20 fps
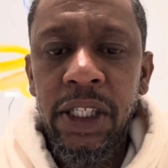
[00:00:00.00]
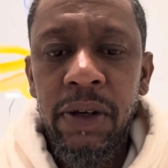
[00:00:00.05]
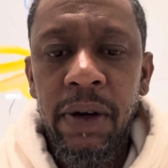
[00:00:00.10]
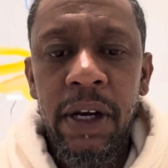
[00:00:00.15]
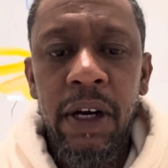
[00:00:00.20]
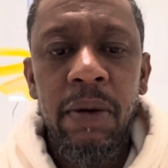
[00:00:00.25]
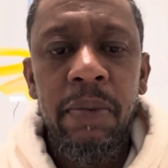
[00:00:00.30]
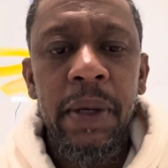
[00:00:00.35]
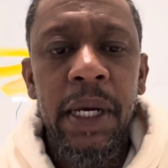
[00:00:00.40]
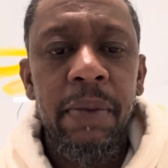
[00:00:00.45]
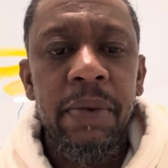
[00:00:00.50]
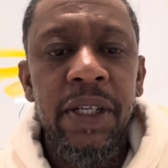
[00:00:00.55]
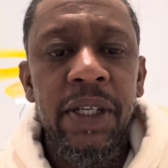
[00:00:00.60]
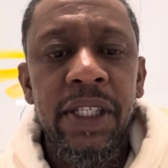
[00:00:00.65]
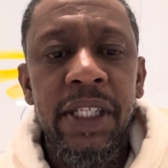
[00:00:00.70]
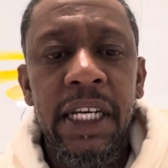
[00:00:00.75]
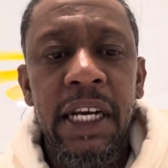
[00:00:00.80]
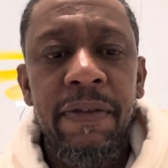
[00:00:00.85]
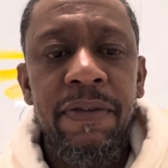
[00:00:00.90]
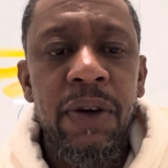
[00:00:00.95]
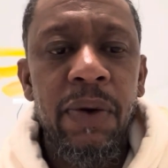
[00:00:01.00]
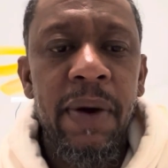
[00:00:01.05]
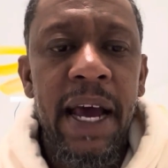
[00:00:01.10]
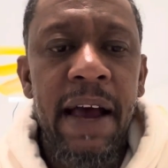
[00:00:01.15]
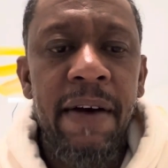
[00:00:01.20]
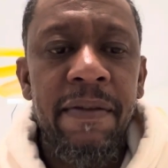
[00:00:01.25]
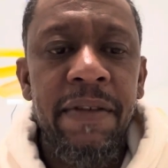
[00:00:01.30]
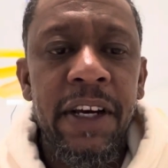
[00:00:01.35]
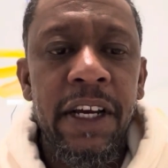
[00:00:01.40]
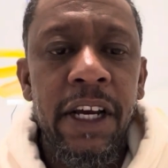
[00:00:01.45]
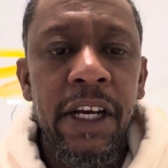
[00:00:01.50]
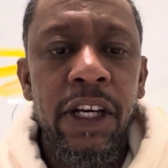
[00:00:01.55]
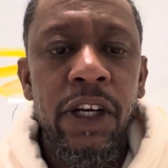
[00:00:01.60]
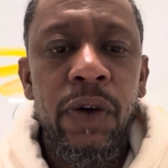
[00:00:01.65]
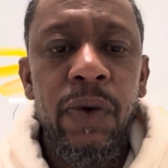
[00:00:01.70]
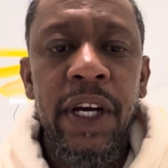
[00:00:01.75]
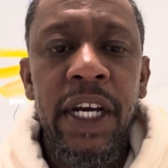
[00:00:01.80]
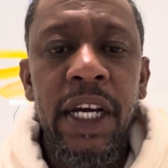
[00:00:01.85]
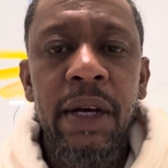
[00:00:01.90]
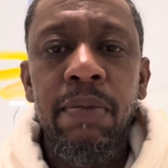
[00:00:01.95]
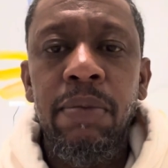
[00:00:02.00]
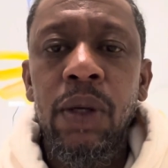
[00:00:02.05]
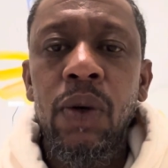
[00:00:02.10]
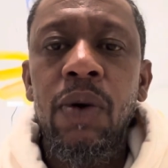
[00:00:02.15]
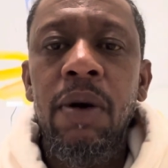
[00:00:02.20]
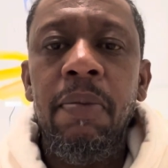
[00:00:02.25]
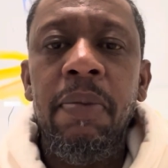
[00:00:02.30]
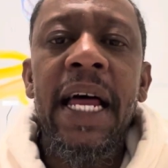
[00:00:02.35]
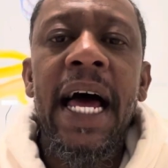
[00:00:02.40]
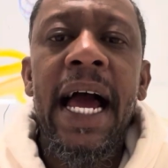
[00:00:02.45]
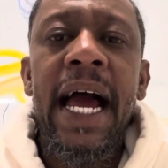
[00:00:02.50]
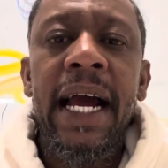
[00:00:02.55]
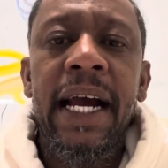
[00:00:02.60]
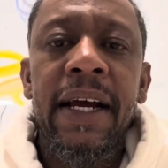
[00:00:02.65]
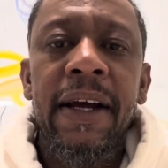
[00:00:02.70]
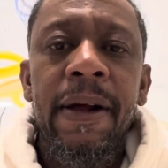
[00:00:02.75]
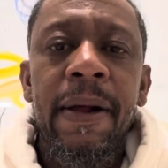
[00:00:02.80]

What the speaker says: So they'll be able to see if you have it in green, blue, and black.